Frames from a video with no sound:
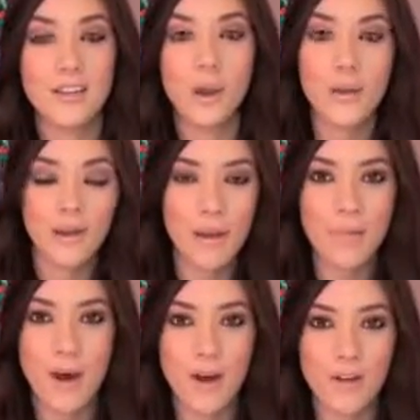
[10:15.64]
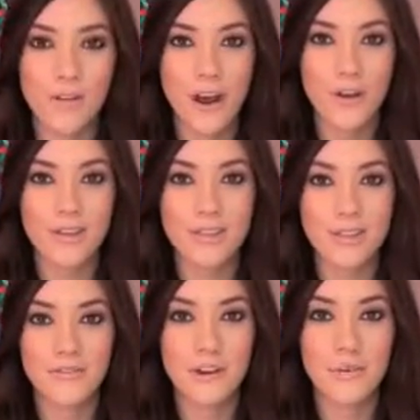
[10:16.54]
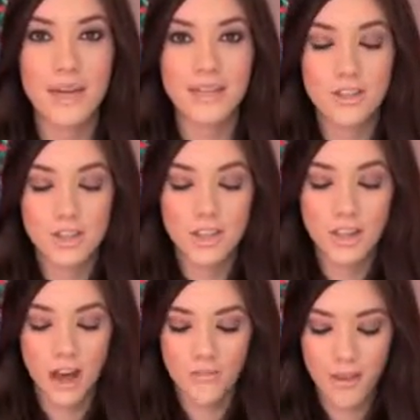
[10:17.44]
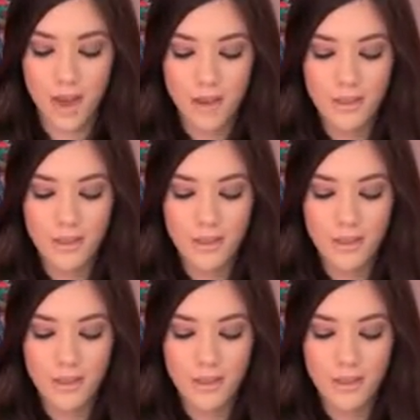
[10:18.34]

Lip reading: throwing my part around different ways. It's just a lot of fun.